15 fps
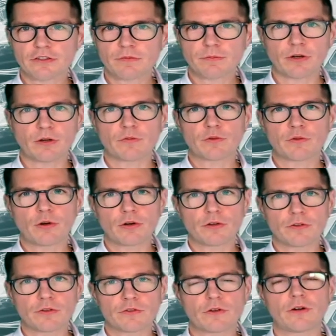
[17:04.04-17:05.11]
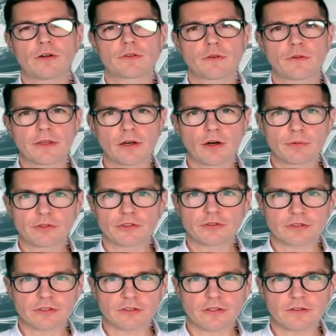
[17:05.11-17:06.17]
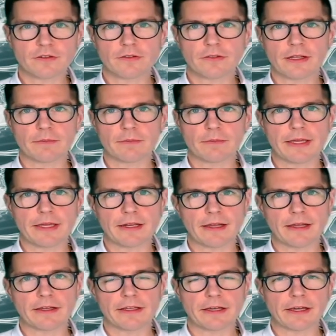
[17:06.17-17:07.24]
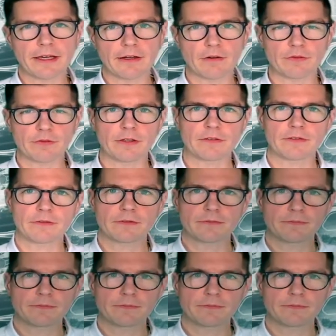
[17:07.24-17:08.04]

but of course also the opportunities that may lay ahead of us.